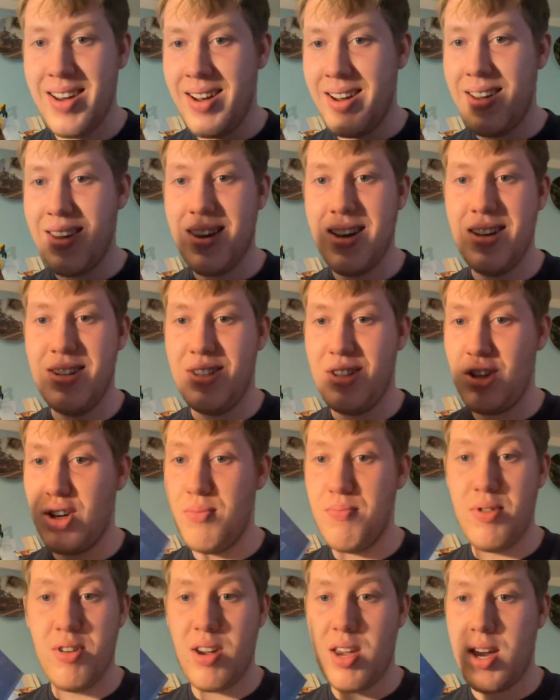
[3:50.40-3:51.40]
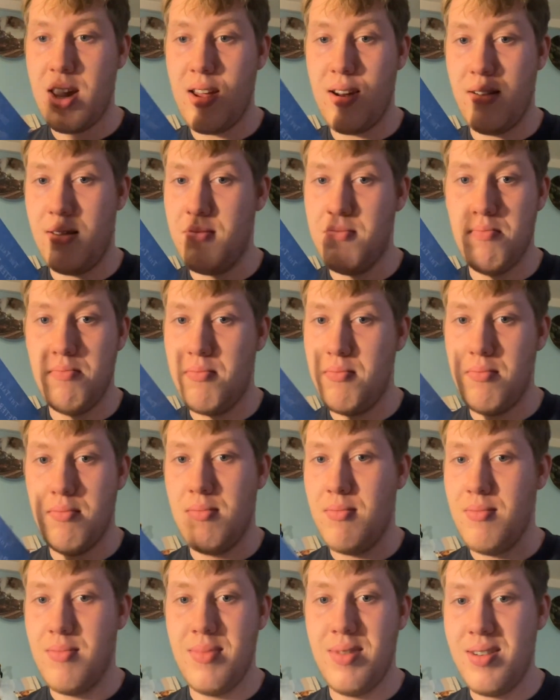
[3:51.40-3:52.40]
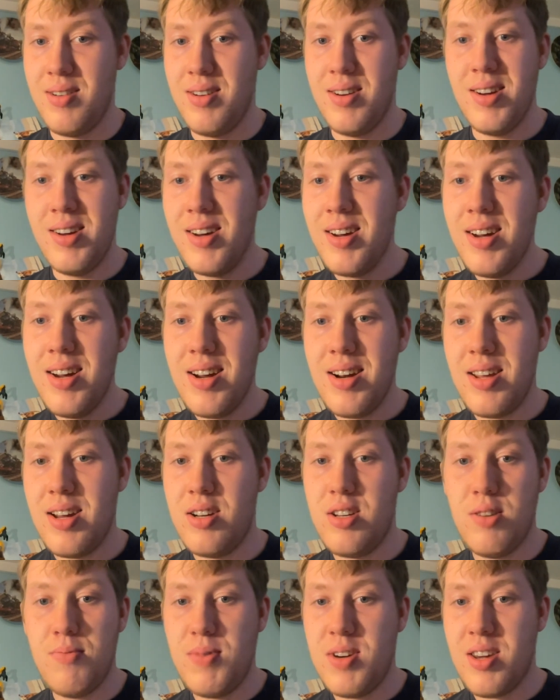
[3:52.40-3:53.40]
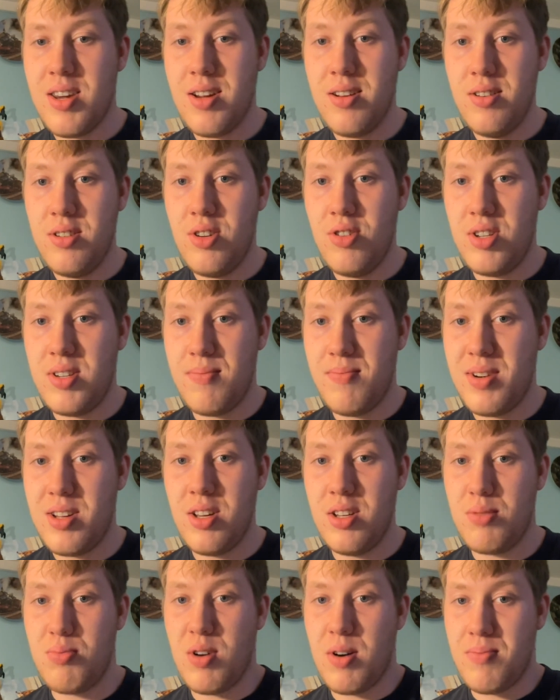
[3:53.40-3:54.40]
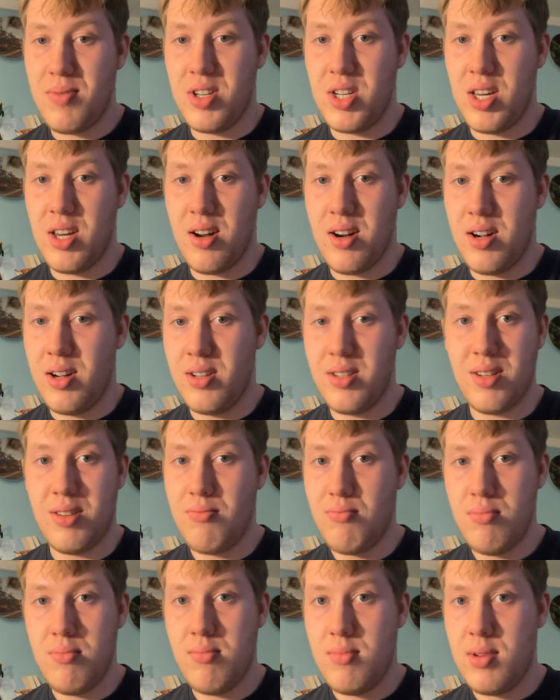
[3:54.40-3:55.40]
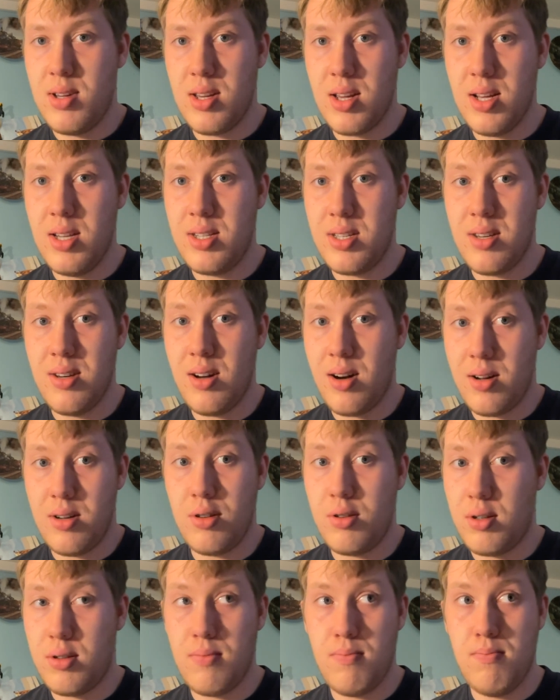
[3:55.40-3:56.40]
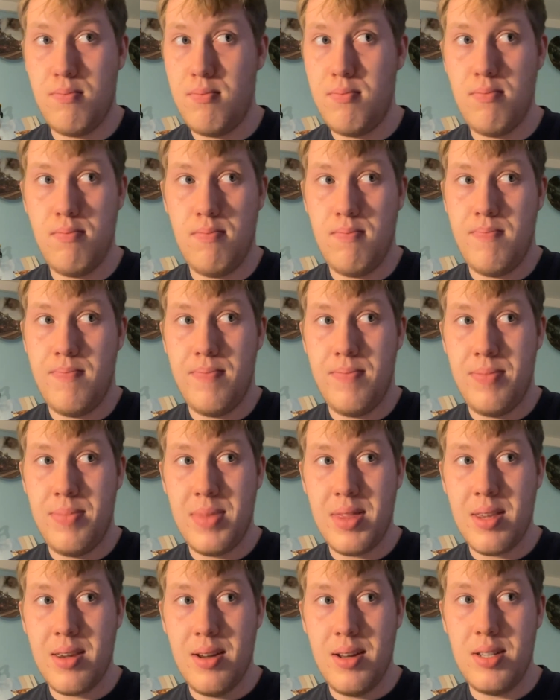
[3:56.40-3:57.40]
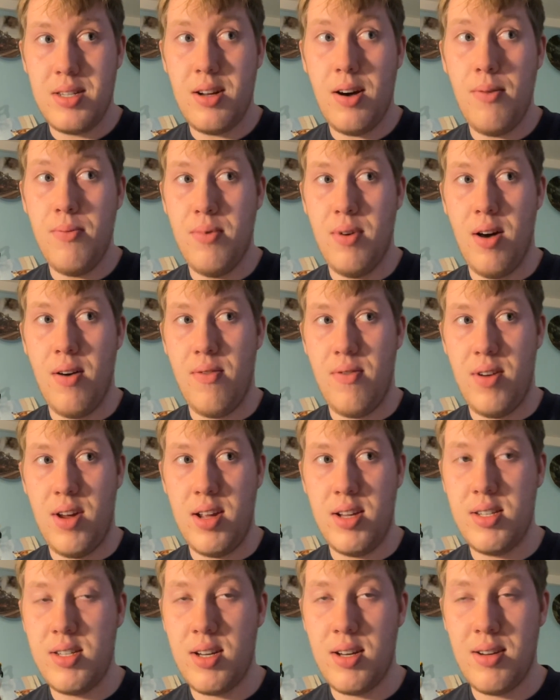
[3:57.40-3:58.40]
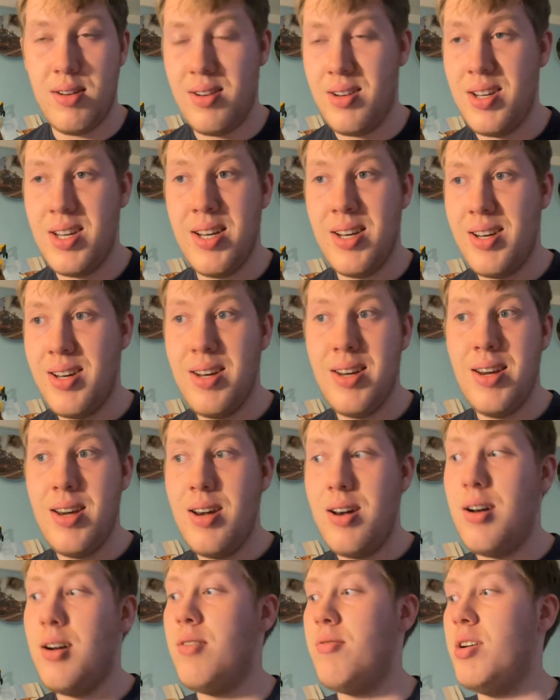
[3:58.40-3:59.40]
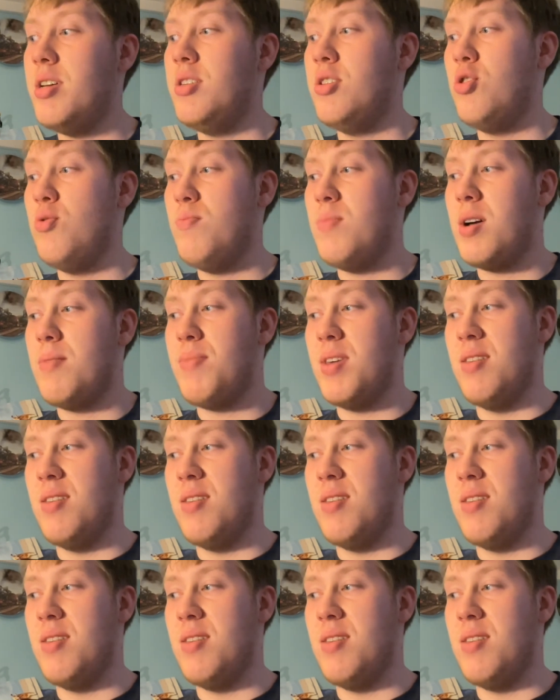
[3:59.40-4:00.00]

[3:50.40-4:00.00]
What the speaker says: kids. Don't break in. Yeah, don't break into somebody's property, guys. It's not worth it. Otherwise, you might be